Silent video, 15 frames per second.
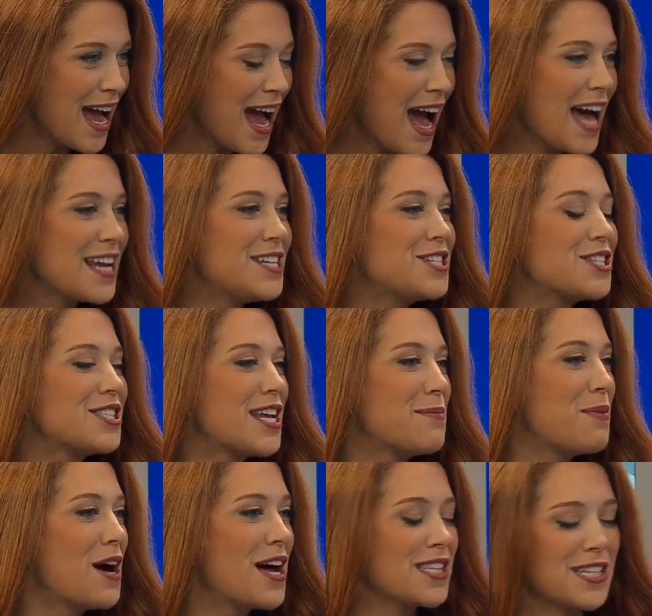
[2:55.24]
How did you stay
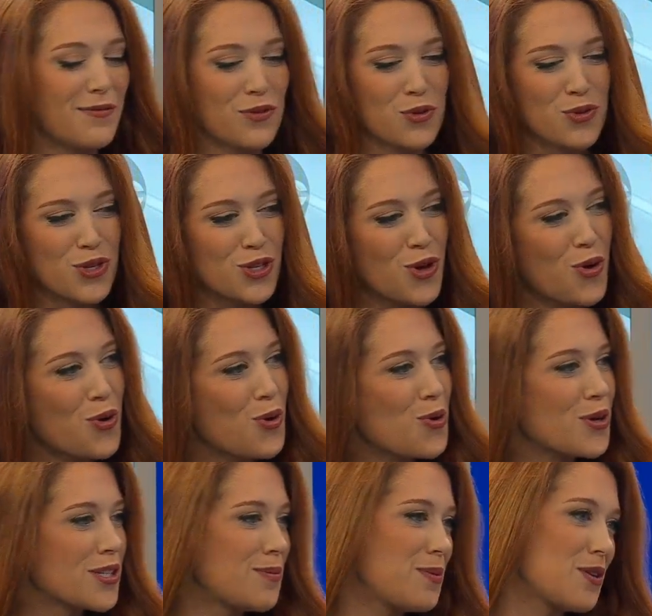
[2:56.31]
positive through this
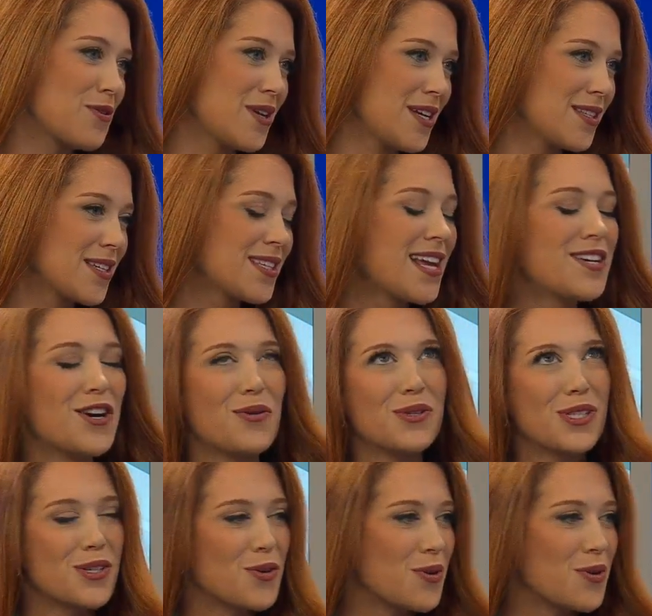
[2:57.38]
whole experience? Because I know it's an